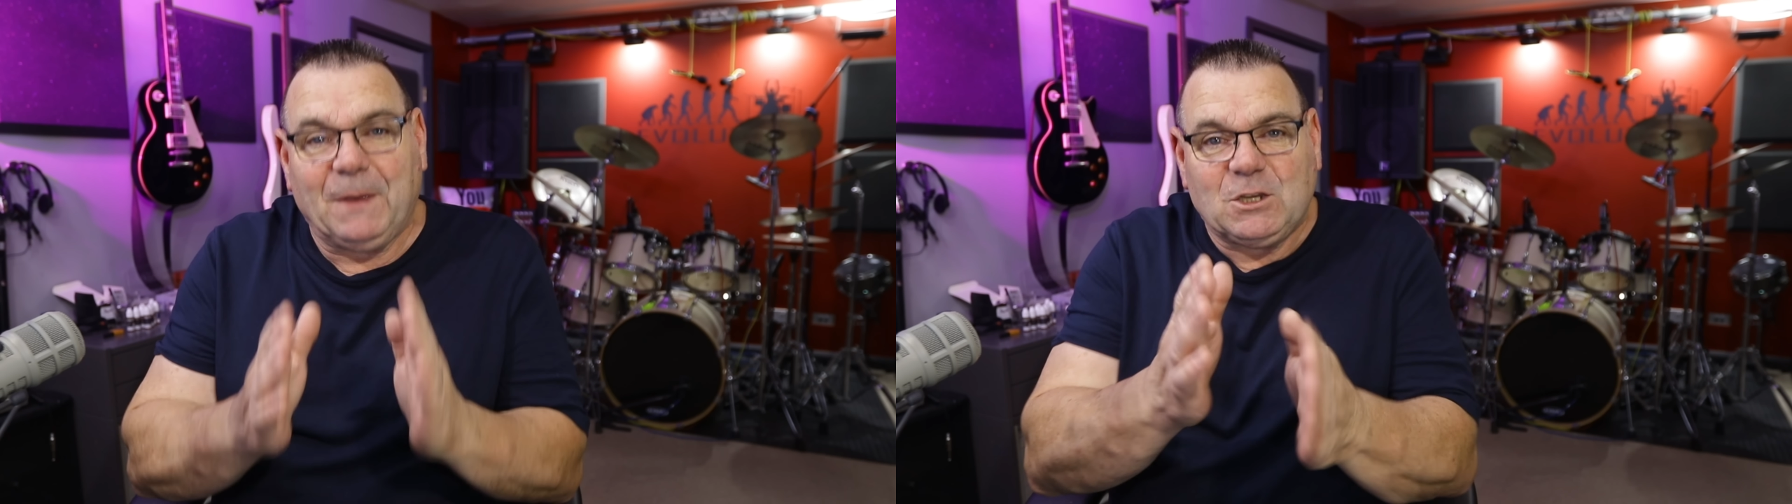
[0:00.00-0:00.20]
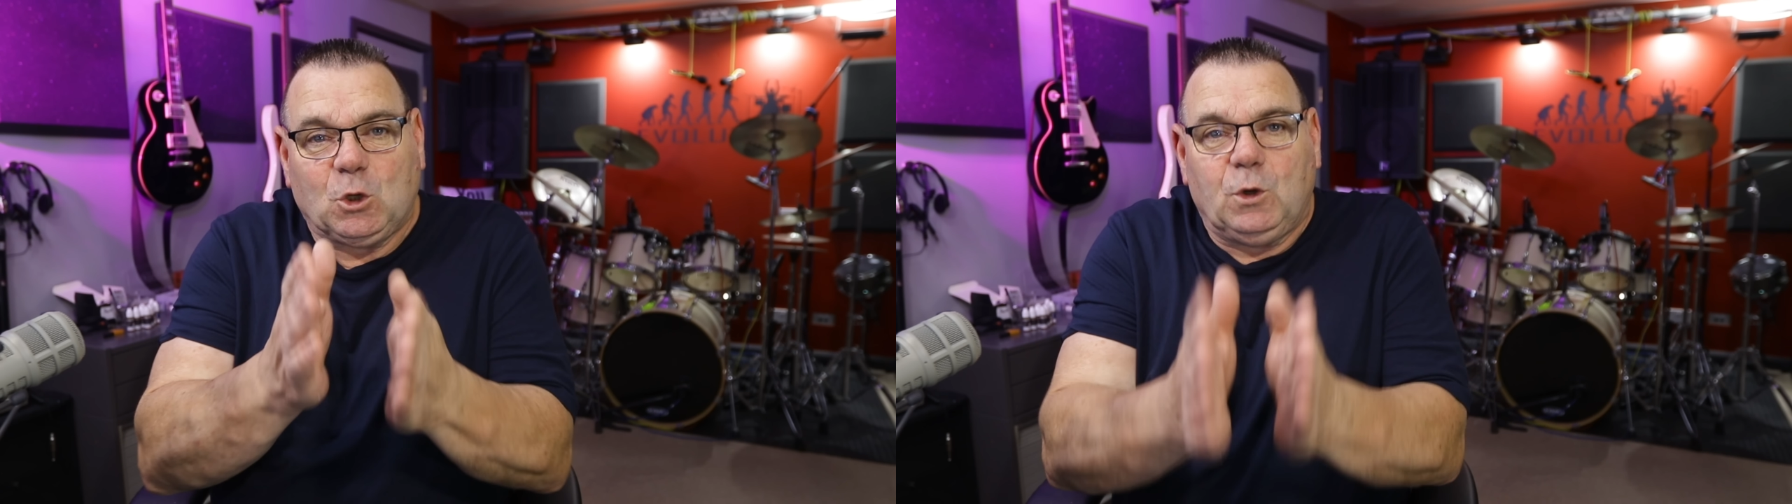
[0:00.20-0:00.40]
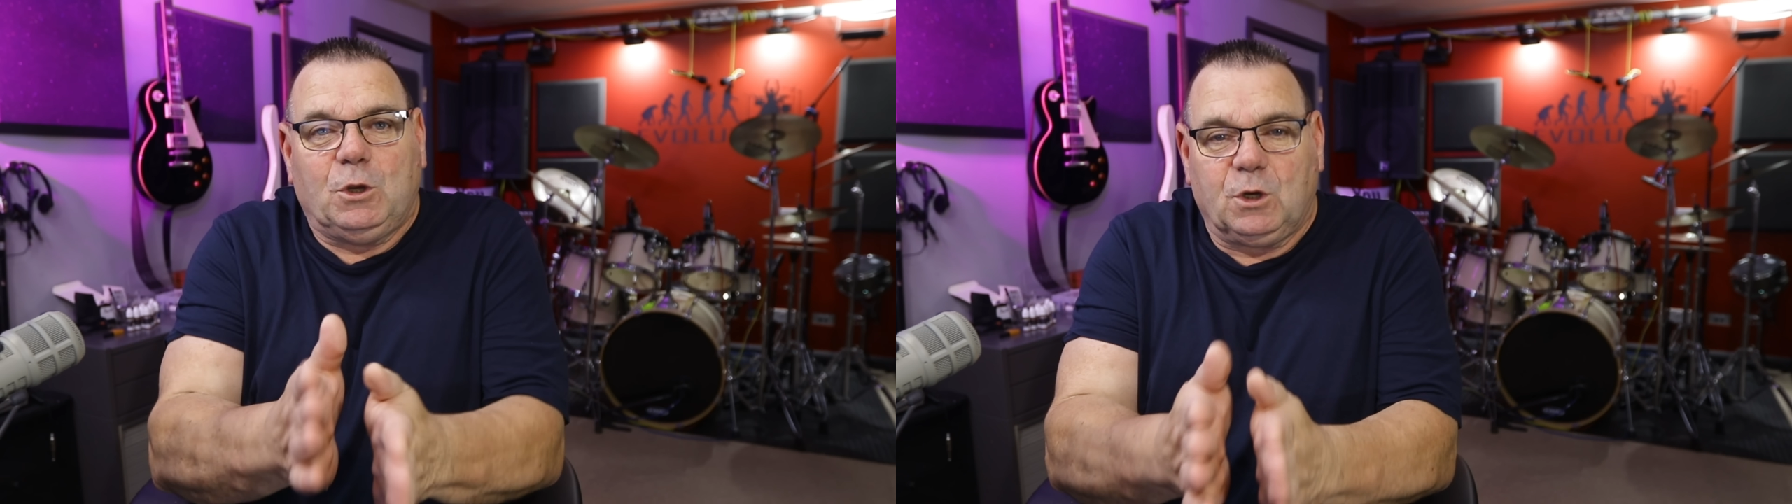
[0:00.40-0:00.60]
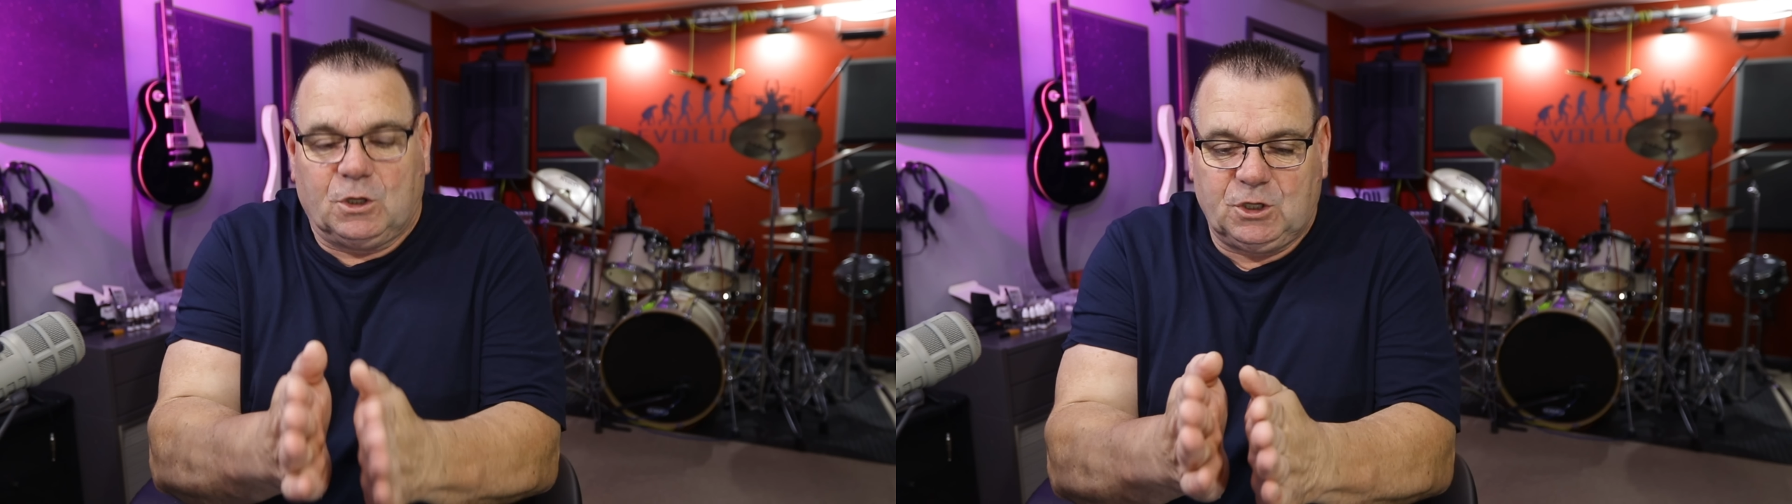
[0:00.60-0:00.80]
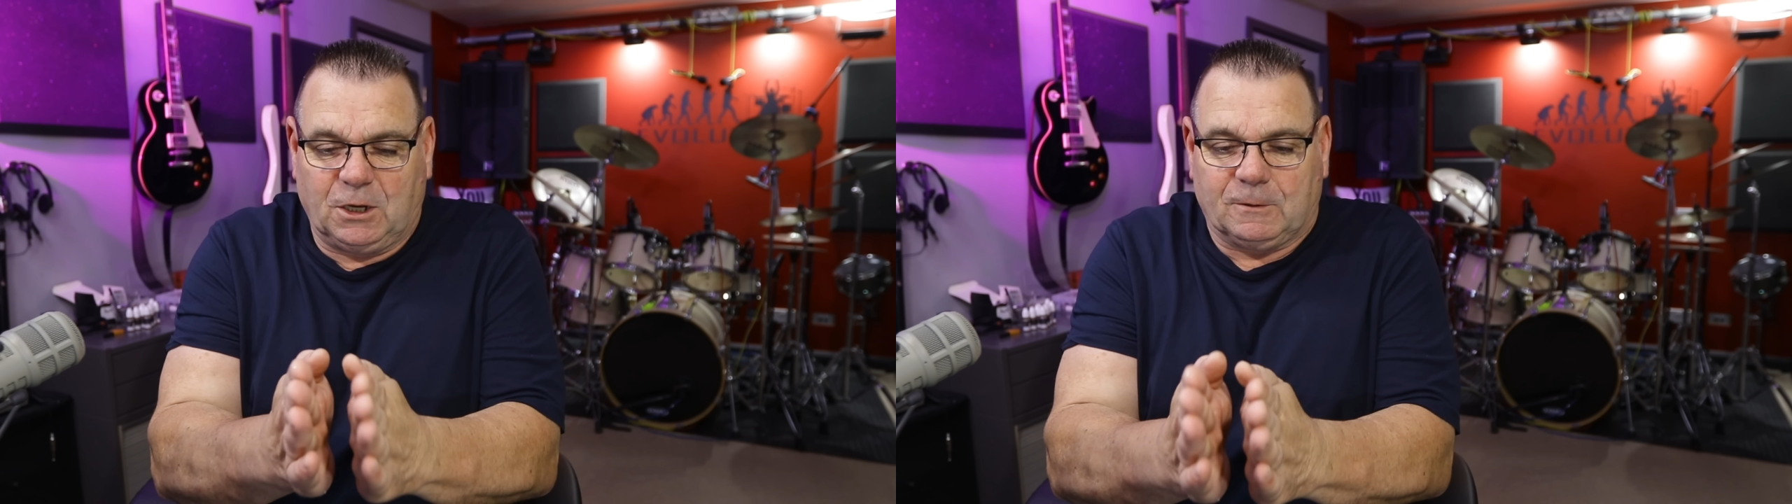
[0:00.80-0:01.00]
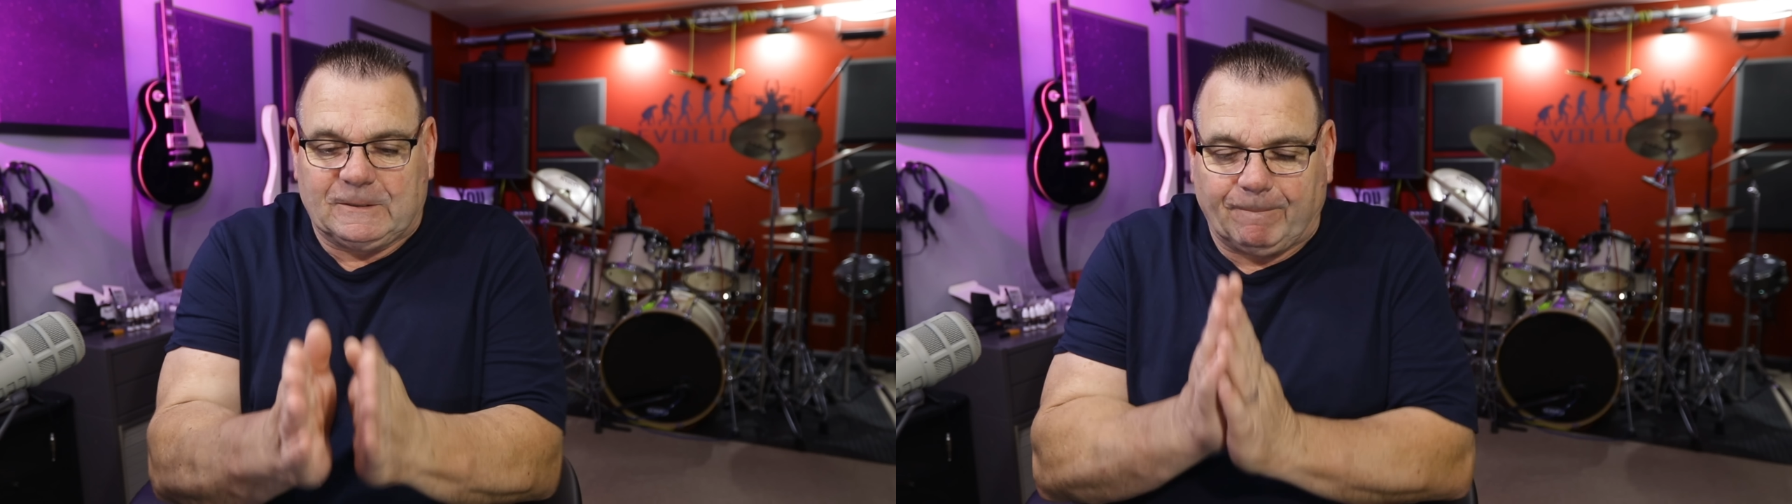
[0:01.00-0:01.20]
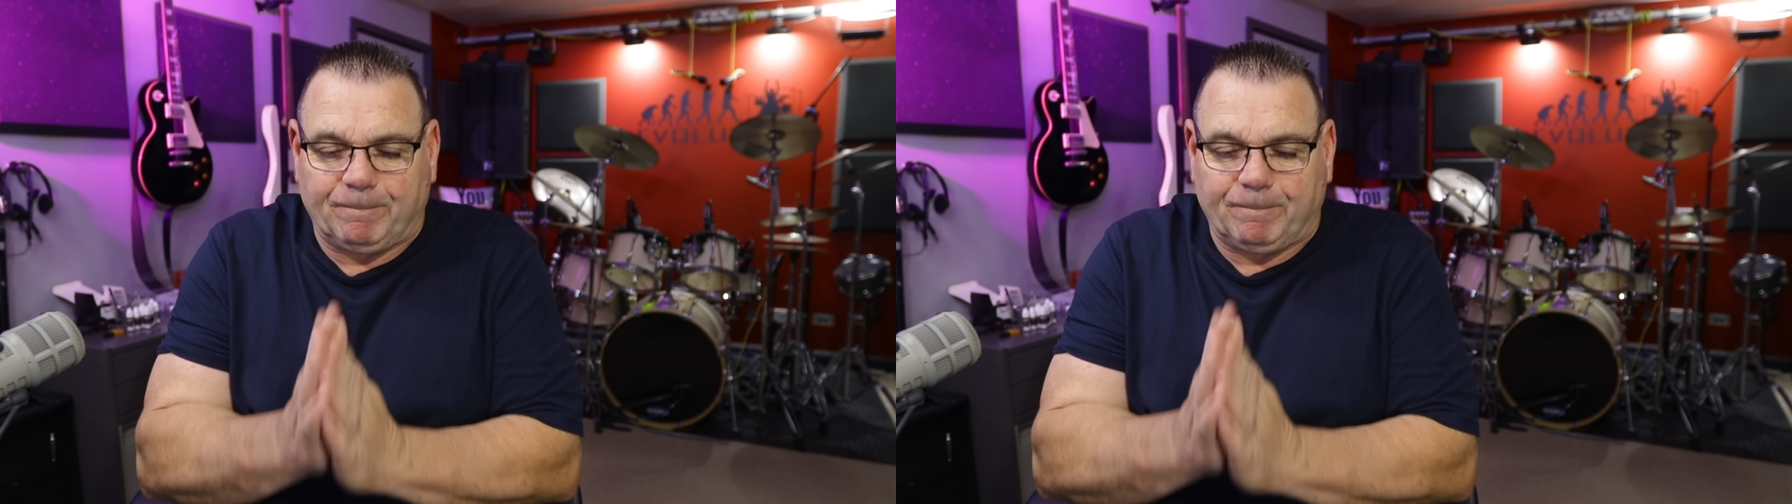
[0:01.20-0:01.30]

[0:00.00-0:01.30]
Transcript: That's all you can do.